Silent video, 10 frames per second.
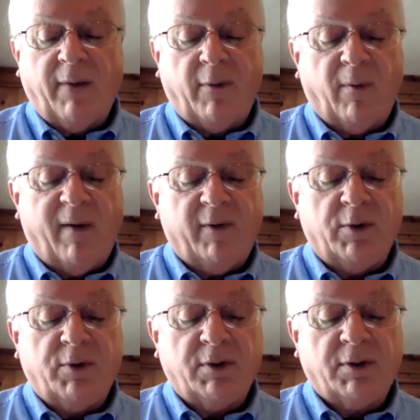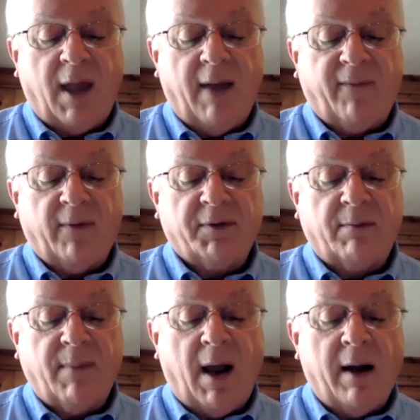of the revolution's efforts
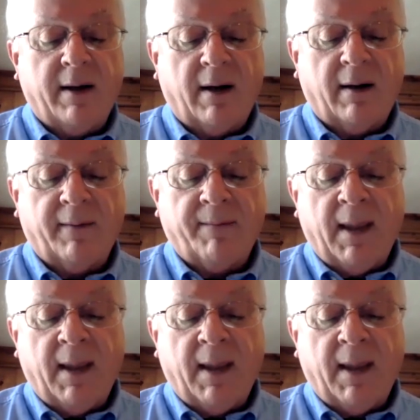in Myanmar